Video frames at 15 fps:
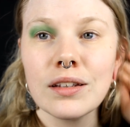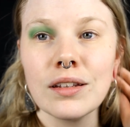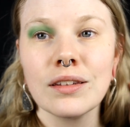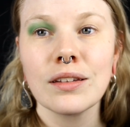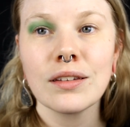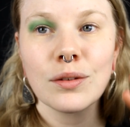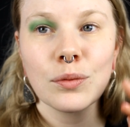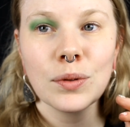
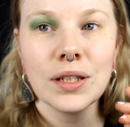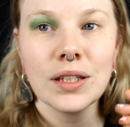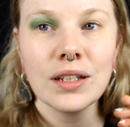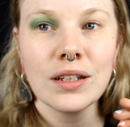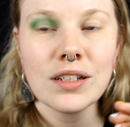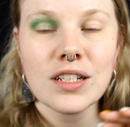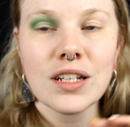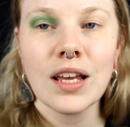in
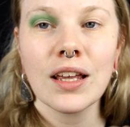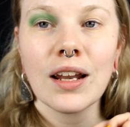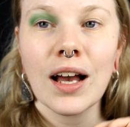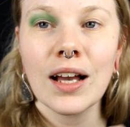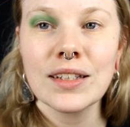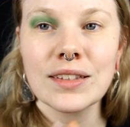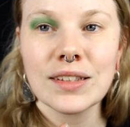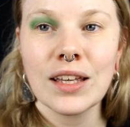Swedish and
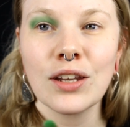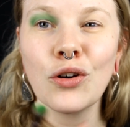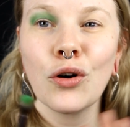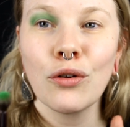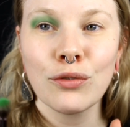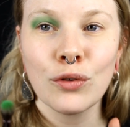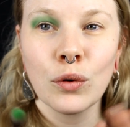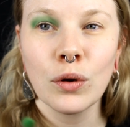I said
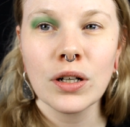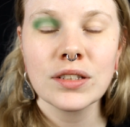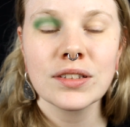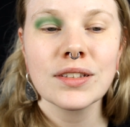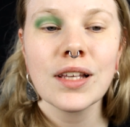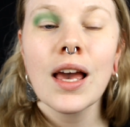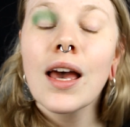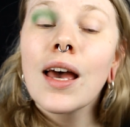of course